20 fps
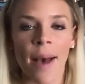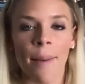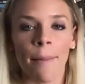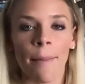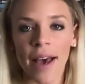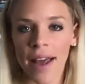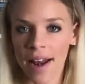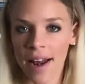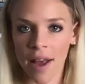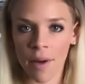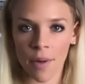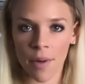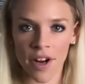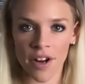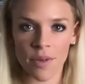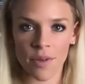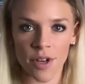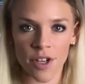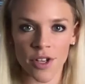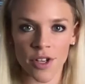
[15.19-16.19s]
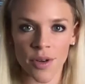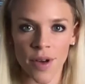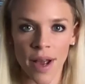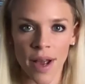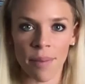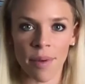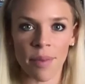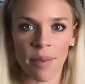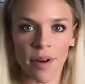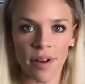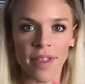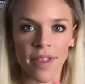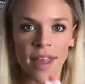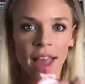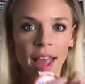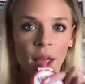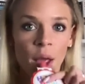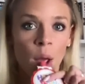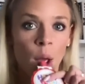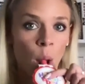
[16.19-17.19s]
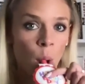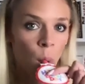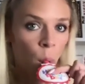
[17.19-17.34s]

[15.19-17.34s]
But I wanted to wish you happy birthday.